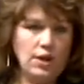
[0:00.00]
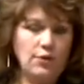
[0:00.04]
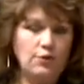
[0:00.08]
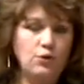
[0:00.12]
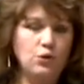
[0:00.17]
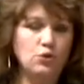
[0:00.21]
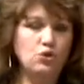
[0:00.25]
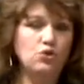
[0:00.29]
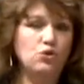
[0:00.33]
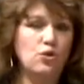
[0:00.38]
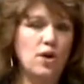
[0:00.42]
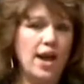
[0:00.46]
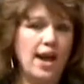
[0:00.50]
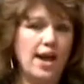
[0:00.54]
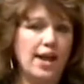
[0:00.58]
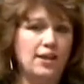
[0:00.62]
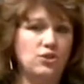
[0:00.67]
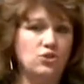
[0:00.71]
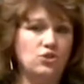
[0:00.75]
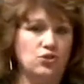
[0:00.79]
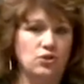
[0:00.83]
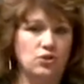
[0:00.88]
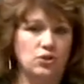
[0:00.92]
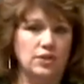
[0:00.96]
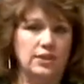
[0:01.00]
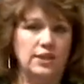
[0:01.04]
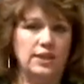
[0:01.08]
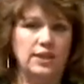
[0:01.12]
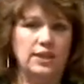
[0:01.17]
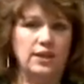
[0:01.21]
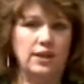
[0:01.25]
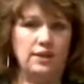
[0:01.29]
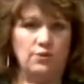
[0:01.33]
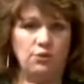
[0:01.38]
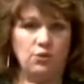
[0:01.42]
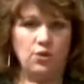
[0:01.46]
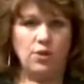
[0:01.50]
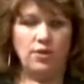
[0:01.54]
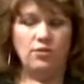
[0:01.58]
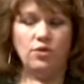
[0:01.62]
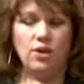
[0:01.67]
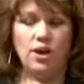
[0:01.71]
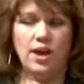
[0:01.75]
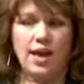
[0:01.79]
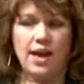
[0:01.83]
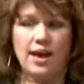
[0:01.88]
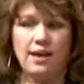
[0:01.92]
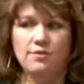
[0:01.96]
If you try journaling, if you
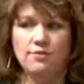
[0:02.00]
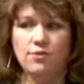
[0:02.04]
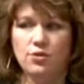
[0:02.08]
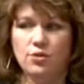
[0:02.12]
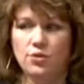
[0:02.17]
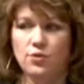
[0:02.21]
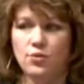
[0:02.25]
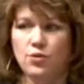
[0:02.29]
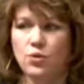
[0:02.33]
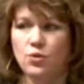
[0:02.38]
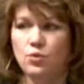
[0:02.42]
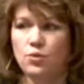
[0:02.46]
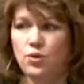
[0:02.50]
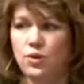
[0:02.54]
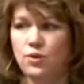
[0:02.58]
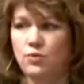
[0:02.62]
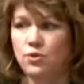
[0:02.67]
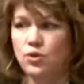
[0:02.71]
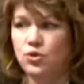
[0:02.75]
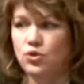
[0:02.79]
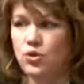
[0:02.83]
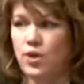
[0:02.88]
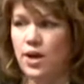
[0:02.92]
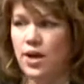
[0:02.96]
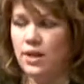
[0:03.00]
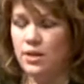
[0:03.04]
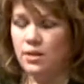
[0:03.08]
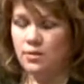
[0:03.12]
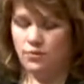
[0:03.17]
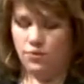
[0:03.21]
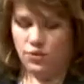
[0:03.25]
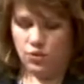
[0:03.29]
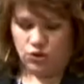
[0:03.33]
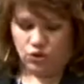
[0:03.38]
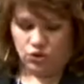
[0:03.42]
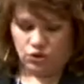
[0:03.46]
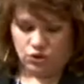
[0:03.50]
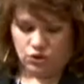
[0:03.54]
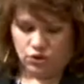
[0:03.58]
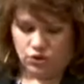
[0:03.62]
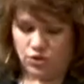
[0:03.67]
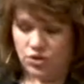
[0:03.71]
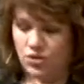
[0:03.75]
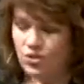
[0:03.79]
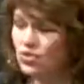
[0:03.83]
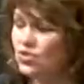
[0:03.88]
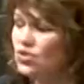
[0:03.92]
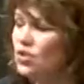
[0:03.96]
ever have, or if you try it in the
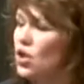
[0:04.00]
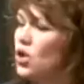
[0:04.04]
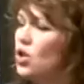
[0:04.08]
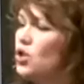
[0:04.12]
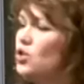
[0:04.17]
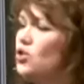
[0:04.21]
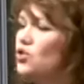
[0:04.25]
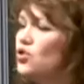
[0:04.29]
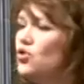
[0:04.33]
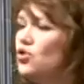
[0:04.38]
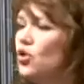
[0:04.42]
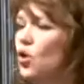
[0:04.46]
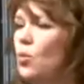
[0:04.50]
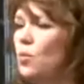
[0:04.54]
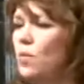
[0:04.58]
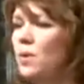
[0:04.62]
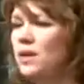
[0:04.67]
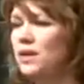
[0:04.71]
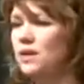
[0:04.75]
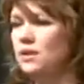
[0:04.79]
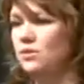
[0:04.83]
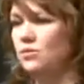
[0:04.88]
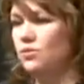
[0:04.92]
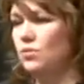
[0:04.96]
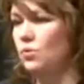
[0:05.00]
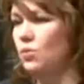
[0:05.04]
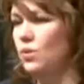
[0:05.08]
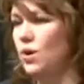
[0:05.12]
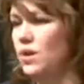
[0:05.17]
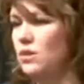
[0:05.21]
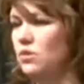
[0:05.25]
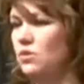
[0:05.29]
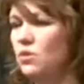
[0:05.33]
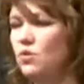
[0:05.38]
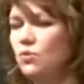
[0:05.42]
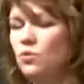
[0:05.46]
future, there's so many different ways.